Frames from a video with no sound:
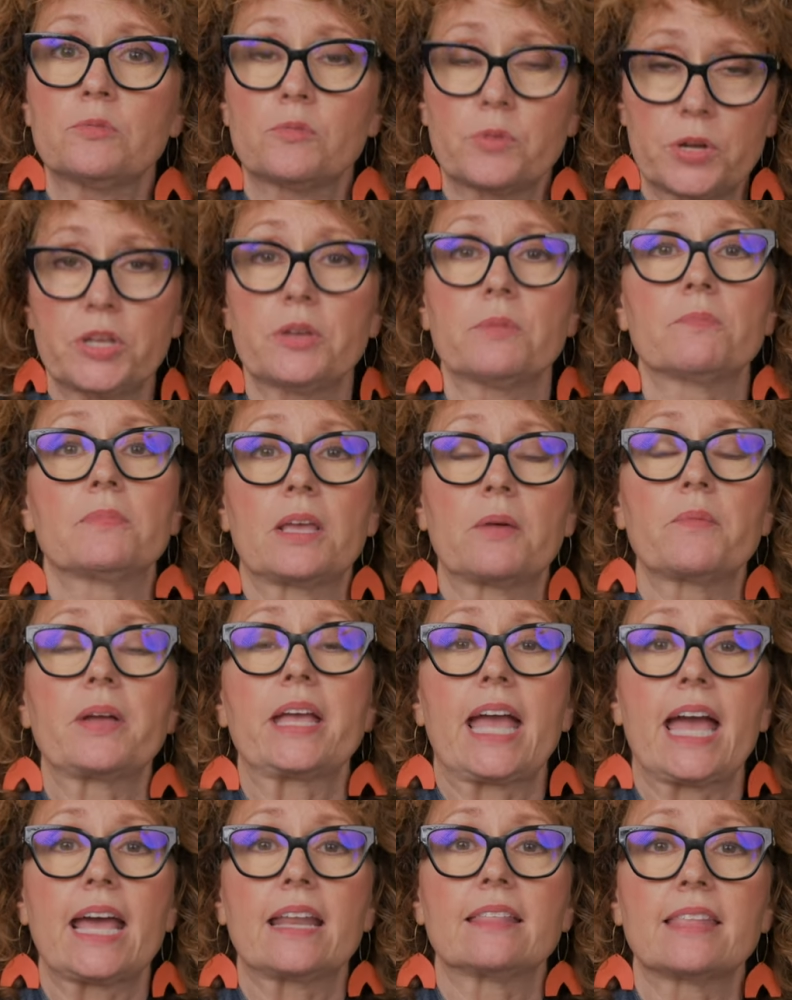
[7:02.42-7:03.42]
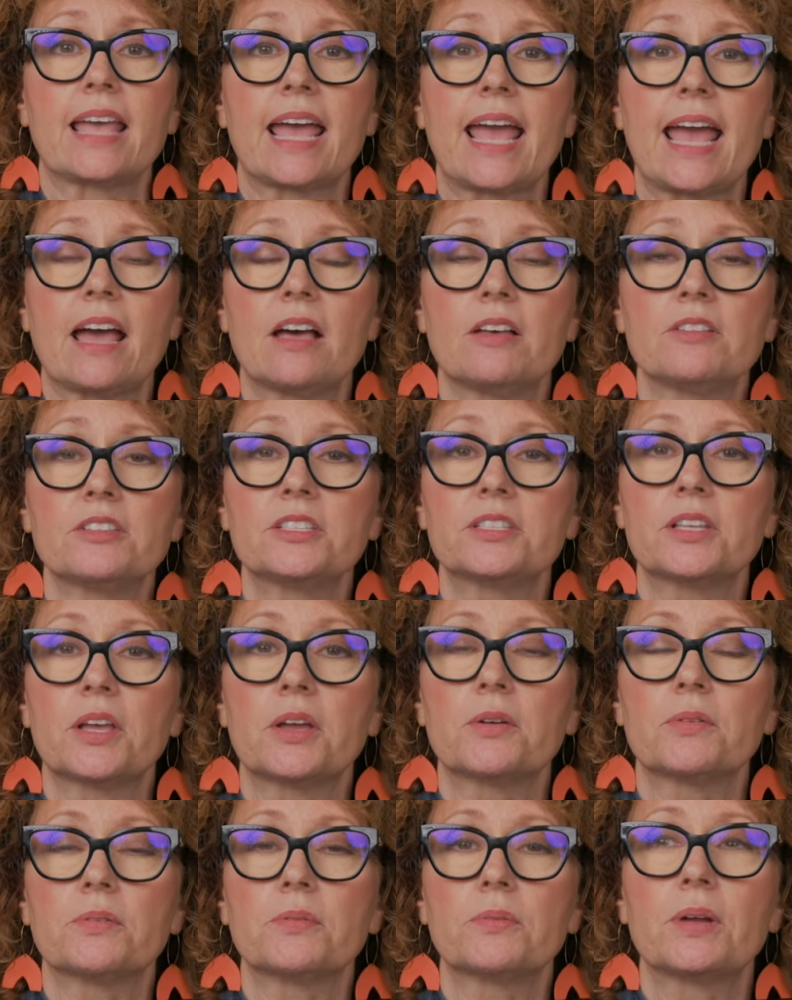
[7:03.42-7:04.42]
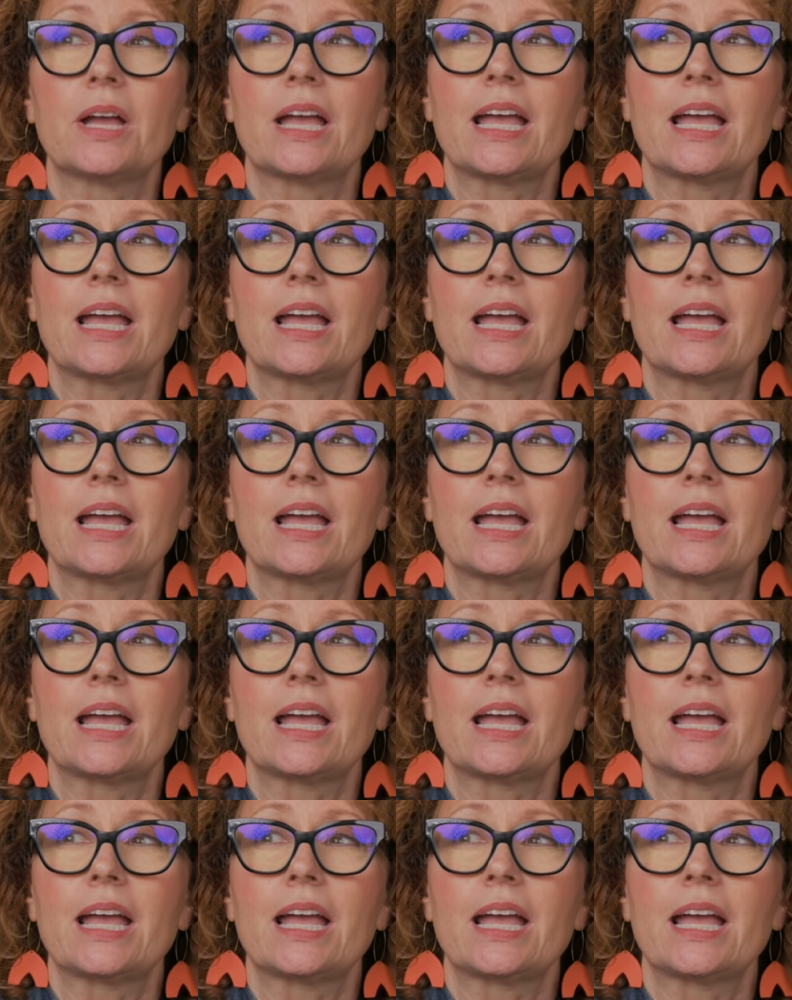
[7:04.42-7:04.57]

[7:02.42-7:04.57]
room that we had in the house, so